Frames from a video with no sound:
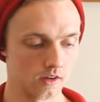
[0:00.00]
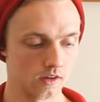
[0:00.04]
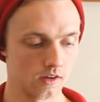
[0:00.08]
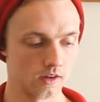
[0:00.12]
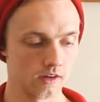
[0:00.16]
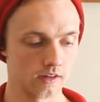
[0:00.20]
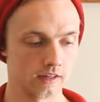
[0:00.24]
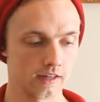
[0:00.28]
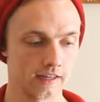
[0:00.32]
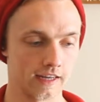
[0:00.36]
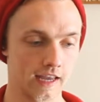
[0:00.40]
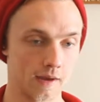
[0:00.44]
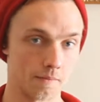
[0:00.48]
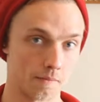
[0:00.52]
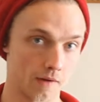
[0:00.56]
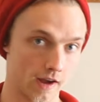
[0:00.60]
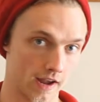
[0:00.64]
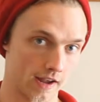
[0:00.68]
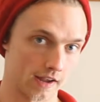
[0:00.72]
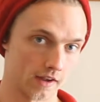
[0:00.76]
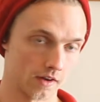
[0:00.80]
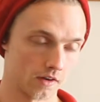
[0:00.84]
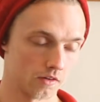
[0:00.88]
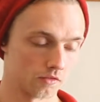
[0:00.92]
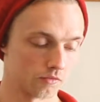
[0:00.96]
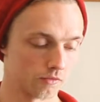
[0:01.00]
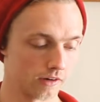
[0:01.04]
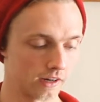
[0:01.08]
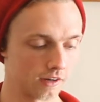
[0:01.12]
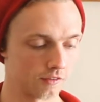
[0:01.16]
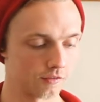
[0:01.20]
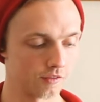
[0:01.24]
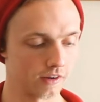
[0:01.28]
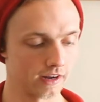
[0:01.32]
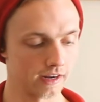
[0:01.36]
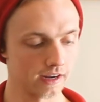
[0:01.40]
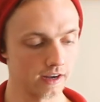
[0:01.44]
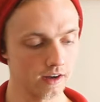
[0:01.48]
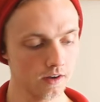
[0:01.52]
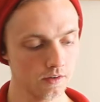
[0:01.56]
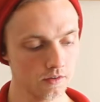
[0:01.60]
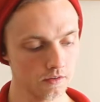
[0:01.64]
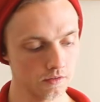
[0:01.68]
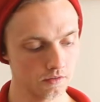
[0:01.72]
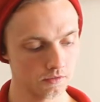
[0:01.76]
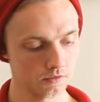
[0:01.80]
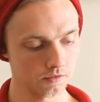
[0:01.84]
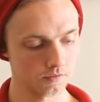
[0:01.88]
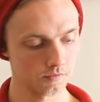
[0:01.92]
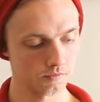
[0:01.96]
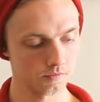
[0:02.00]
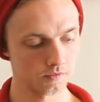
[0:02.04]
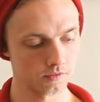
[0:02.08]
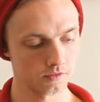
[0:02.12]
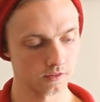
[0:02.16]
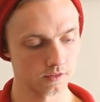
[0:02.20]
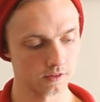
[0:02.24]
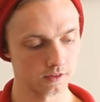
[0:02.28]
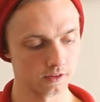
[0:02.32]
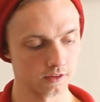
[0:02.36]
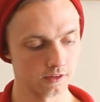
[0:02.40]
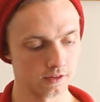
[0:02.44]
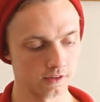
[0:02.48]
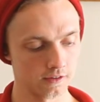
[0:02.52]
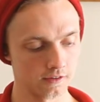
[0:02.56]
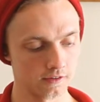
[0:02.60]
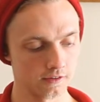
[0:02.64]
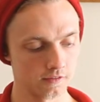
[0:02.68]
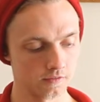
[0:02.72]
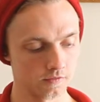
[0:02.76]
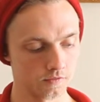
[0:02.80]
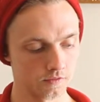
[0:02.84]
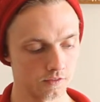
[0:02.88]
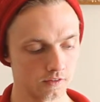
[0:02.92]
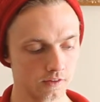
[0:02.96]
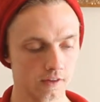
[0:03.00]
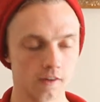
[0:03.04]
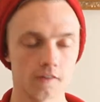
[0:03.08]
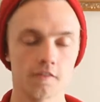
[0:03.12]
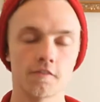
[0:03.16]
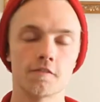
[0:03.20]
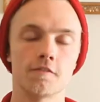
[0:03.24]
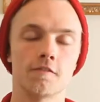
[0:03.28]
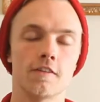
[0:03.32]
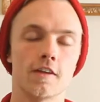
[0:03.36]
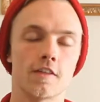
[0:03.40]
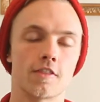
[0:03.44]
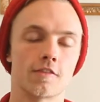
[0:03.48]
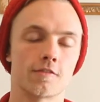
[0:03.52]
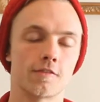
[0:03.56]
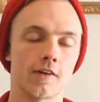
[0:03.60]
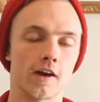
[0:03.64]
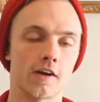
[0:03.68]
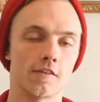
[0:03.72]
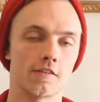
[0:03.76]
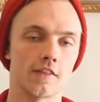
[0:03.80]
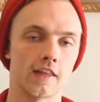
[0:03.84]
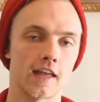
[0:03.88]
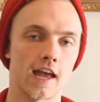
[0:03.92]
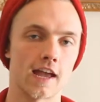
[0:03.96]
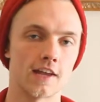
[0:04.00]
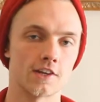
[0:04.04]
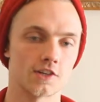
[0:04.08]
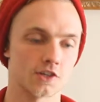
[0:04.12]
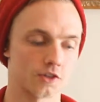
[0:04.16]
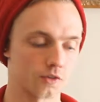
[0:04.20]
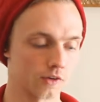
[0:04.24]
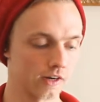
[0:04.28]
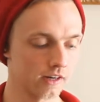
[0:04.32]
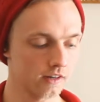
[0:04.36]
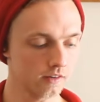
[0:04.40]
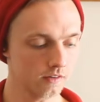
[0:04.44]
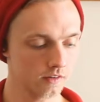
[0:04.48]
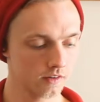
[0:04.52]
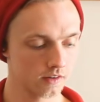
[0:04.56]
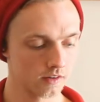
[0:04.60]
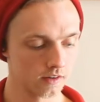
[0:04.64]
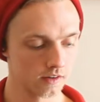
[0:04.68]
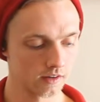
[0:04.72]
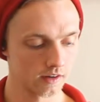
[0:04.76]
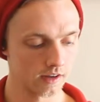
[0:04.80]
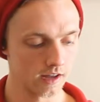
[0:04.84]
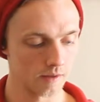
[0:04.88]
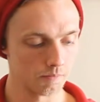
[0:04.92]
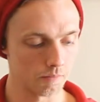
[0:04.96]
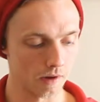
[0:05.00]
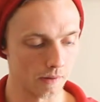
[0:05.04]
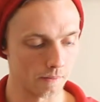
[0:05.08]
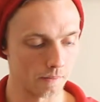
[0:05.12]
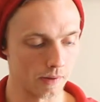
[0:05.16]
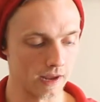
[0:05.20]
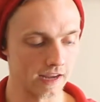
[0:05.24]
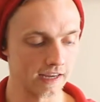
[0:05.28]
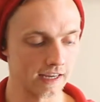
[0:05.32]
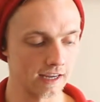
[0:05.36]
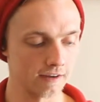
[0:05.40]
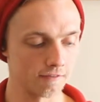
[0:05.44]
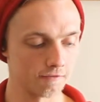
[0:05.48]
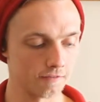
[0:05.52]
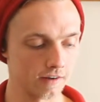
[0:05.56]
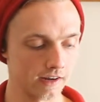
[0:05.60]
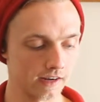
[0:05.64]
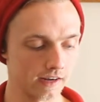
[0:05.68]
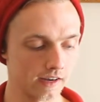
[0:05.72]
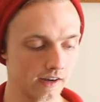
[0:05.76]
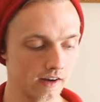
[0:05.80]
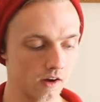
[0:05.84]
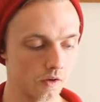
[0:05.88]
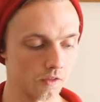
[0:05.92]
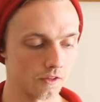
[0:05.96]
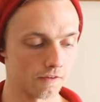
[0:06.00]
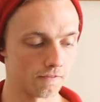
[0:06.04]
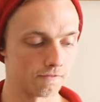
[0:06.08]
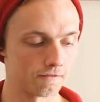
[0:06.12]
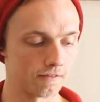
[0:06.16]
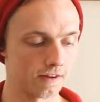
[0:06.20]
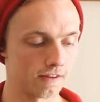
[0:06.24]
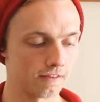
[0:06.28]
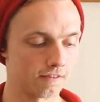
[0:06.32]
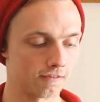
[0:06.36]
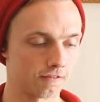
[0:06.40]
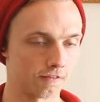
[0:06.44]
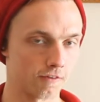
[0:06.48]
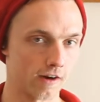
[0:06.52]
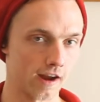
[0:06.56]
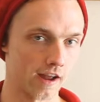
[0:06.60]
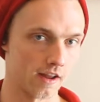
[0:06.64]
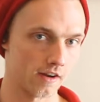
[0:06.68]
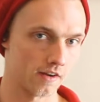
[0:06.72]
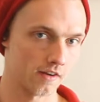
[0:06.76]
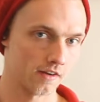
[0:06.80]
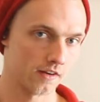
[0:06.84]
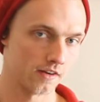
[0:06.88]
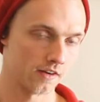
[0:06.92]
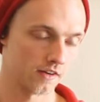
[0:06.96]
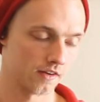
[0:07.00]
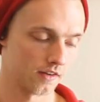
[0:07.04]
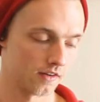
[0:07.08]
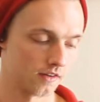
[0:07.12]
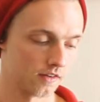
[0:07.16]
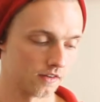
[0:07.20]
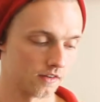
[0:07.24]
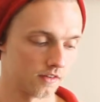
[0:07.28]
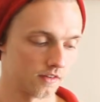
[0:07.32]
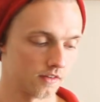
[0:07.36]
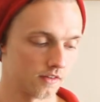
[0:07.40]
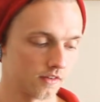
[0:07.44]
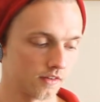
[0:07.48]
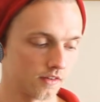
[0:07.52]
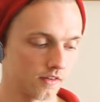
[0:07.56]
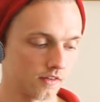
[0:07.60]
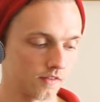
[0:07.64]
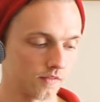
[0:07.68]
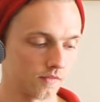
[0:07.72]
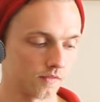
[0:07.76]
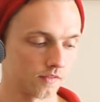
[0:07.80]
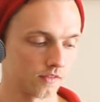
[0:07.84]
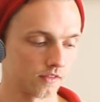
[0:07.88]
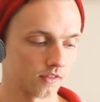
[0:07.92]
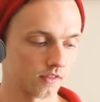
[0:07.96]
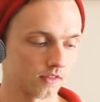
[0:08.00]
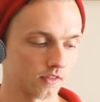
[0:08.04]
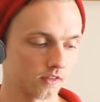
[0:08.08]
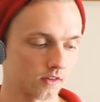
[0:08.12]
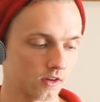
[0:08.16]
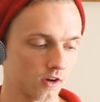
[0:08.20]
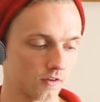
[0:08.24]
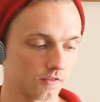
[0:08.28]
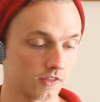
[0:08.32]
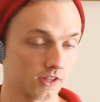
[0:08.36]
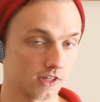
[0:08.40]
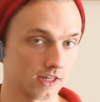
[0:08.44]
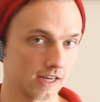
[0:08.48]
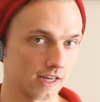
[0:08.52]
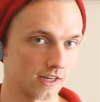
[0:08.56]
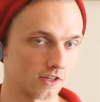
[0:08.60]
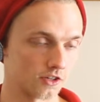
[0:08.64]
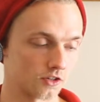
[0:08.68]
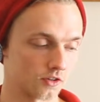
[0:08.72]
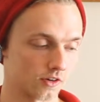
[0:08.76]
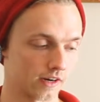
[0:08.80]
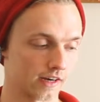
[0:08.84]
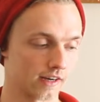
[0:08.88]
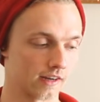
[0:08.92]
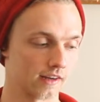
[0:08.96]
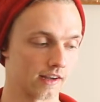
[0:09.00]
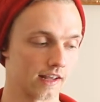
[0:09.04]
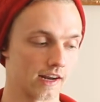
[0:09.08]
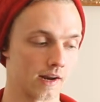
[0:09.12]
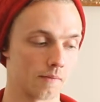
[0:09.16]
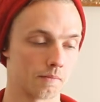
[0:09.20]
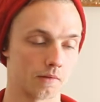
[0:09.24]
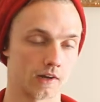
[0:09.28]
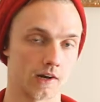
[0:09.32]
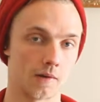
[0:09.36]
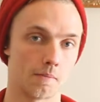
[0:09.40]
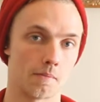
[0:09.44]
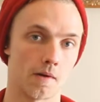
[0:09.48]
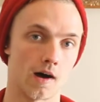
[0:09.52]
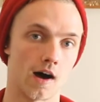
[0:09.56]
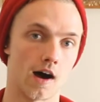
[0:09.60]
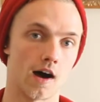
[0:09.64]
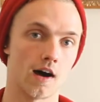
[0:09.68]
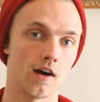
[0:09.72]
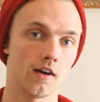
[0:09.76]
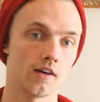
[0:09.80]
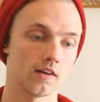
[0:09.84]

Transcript: And get my ring finger, 5th fret of the A string, my pinky finger on the 5th fret of the D string, and I'm going to bar.